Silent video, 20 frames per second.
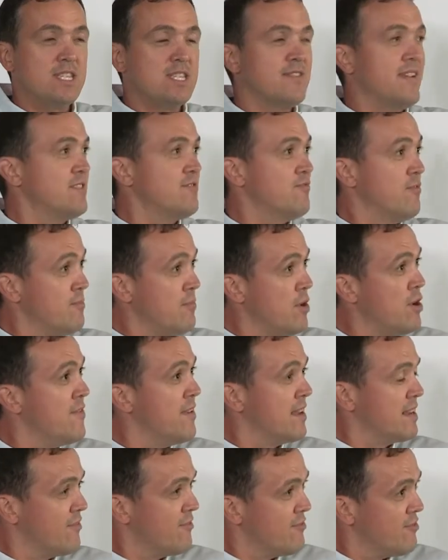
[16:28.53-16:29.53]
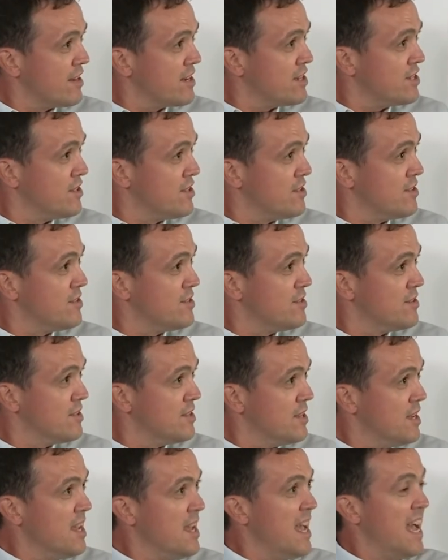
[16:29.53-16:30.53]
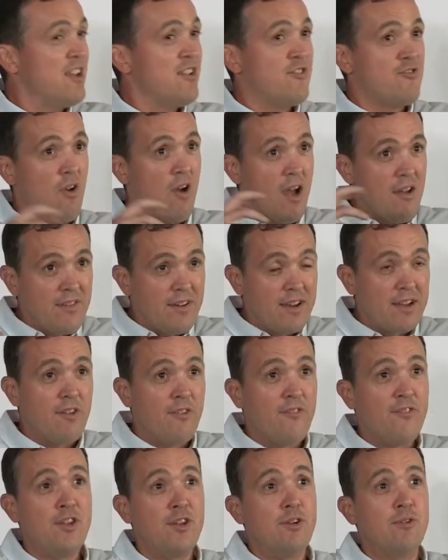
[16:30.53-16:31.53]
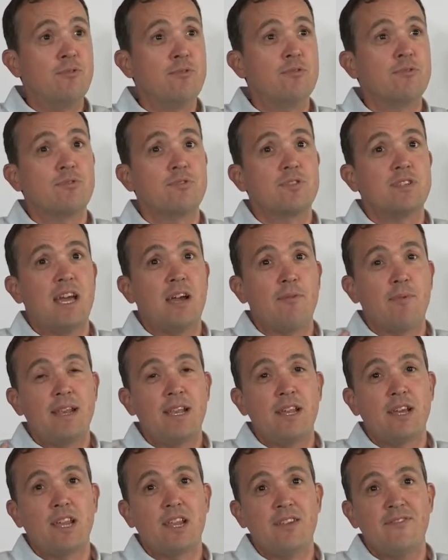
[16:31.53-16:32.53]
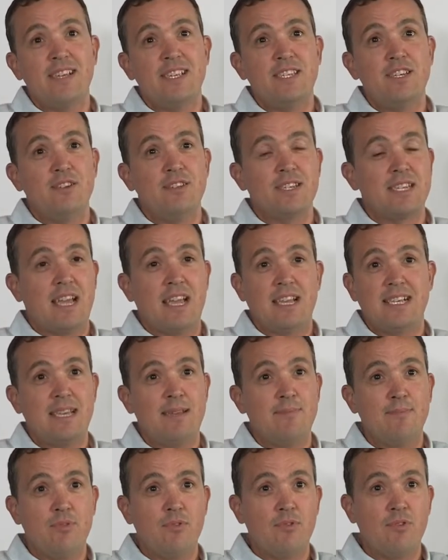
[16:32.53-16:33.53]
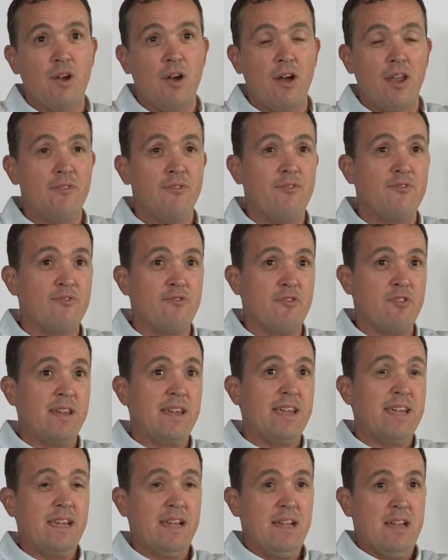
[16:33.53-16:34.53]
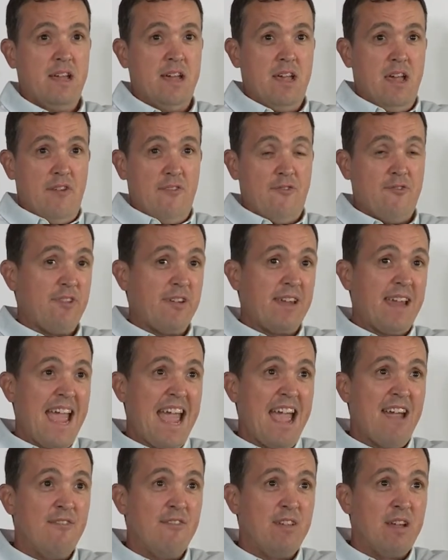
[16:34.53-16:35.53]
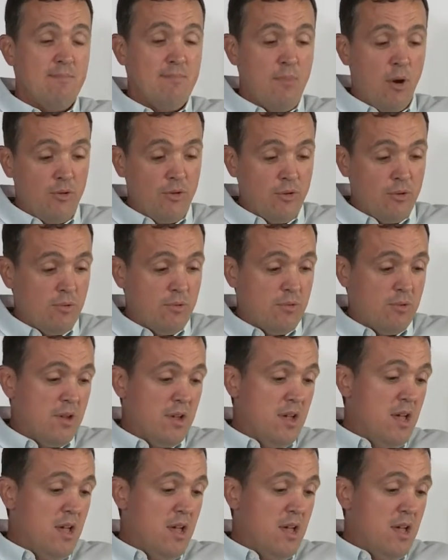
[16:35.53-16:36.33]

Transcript: So that's removing the frictions and driving the fuels. Now, we look at this using a simple kind of free area model.